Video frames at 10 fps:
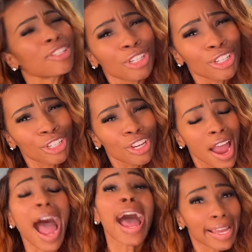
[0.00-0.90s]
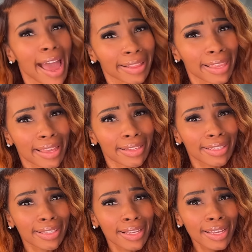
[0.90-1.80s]
Shh, I got
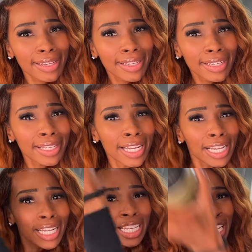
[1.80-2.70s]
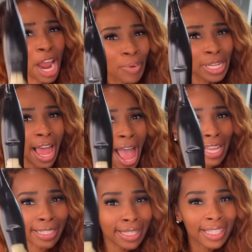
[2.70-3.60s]
this. Now
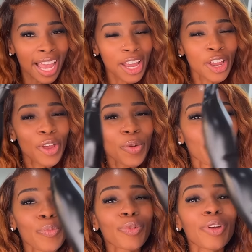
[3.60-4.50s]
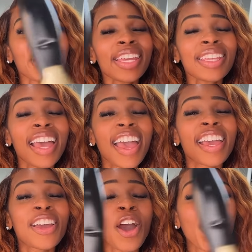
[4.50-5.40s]
relax. Breathe
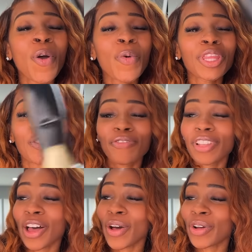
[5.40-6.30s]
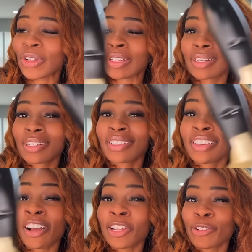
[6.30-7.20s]
and go with the flow.
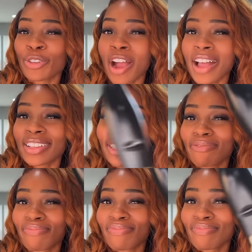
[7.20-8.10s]
Now close your eyes.